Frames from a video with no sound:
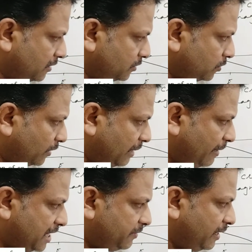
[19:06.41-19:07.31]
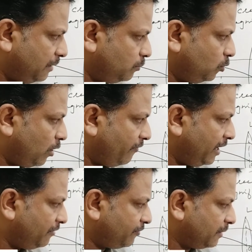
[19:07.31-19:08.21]
So the image will move
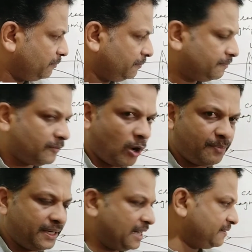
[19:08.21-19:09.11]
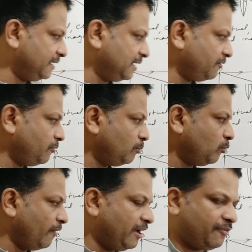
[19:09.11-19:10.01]
away from optical center,
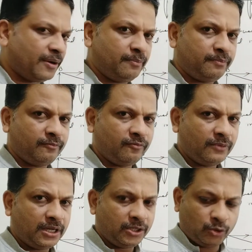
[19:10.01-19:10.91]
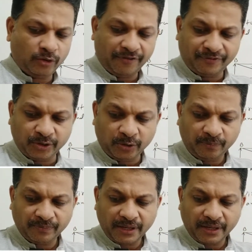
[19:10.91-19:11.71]
move away from 2f2,